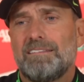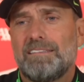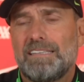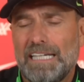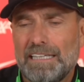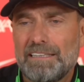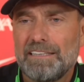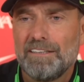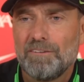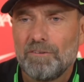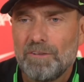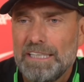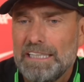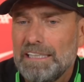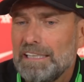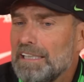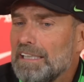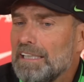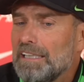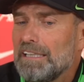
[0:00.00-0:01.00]
that he
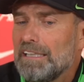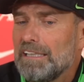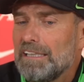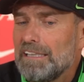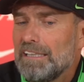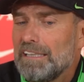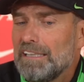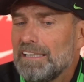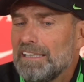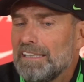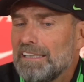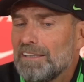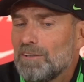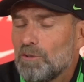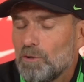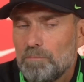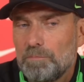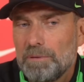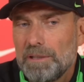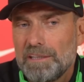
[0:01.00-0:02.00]
really
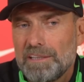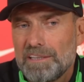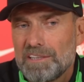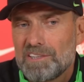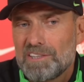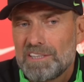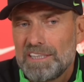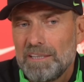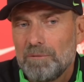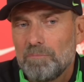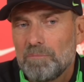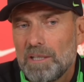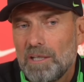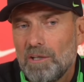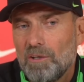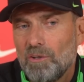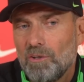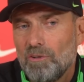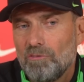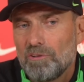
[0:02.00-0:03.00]
could build this team
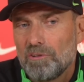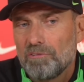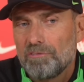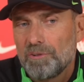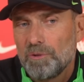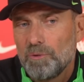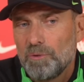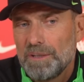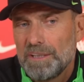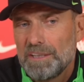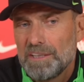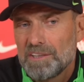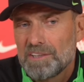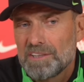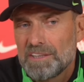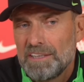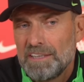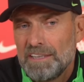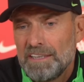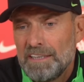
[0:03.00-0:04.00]
now over a few years.